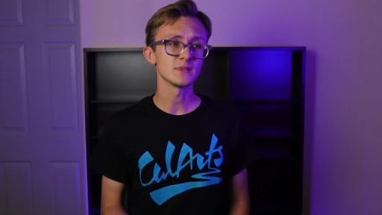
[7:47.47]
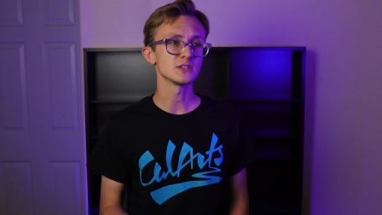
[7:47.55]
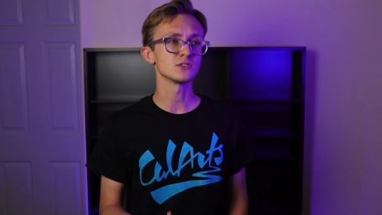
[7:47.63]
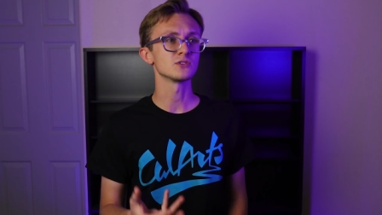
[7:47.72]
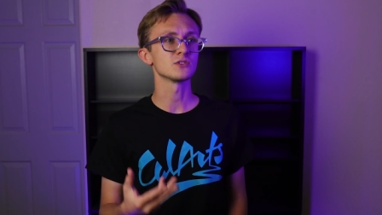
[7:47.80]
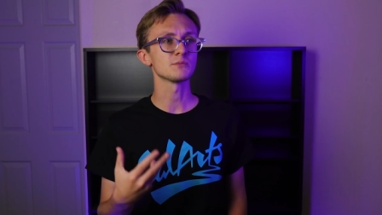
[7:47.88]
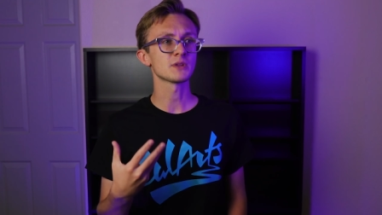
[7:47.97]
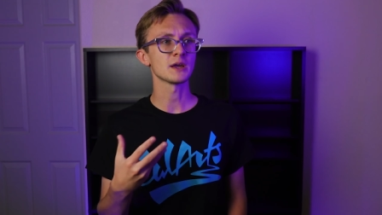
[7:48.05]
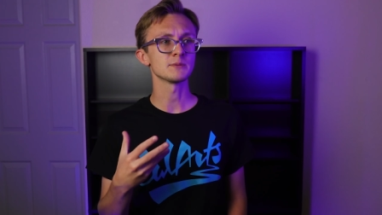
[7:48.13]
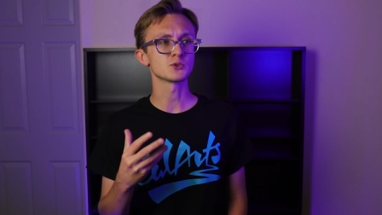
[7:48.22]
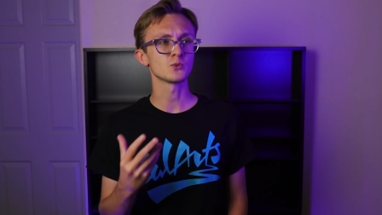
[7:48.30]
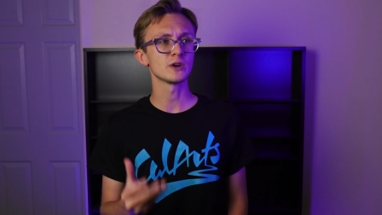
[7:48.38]
It's
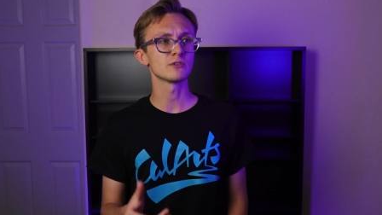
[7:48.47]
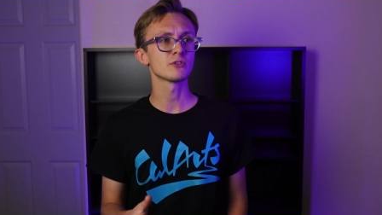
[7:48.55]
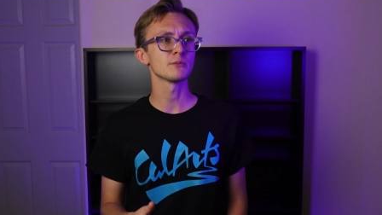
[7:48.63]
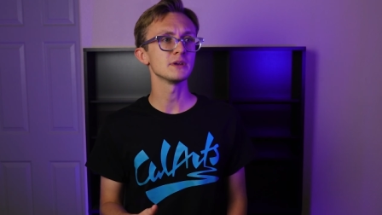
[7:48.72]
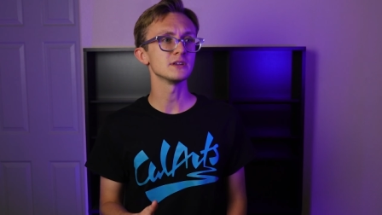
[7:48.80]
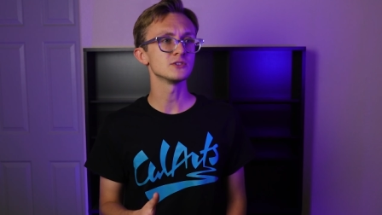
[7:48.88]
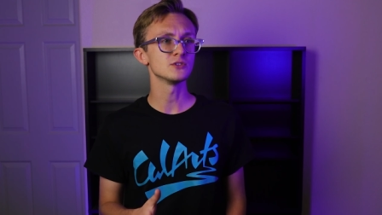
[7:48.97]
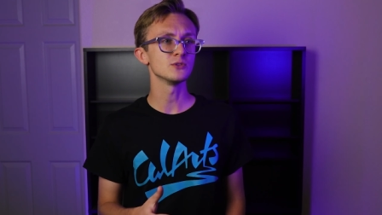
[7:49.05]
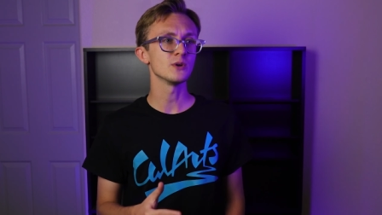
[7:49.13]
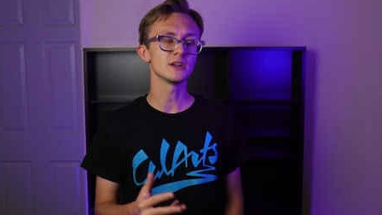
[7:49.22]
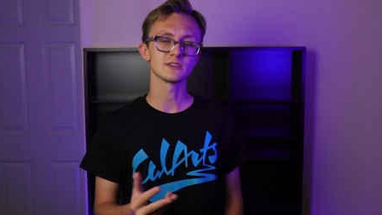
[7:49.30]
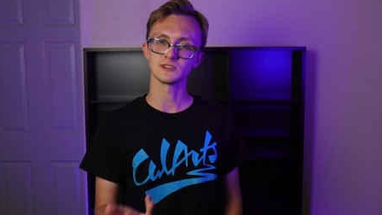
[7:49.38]
sometimes weird for me
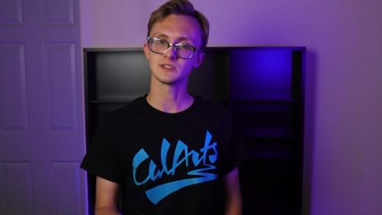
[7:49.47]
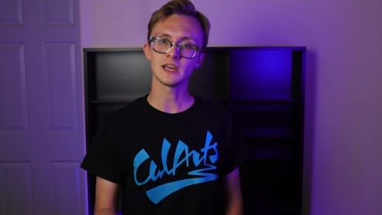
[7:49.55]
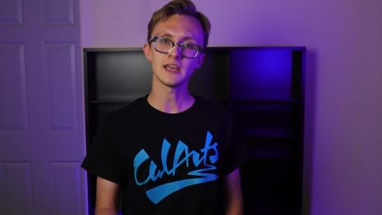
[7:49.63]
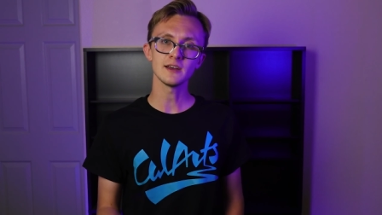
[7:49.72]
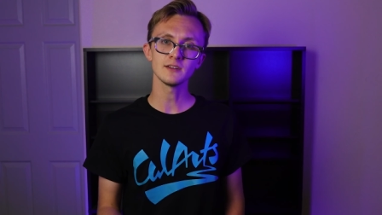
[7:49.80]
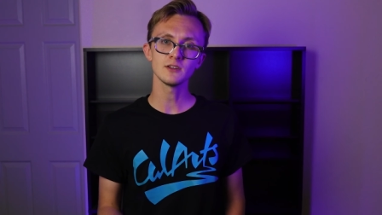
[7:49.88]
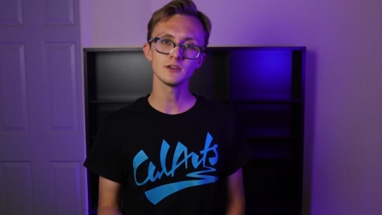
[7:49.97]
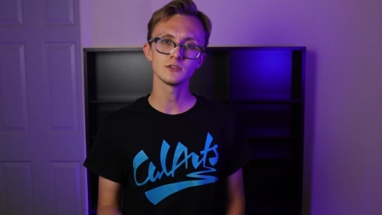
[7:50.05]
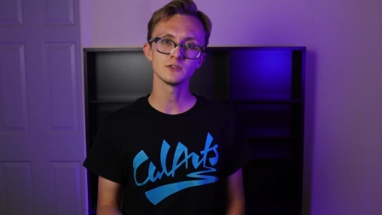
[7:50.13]
to understand,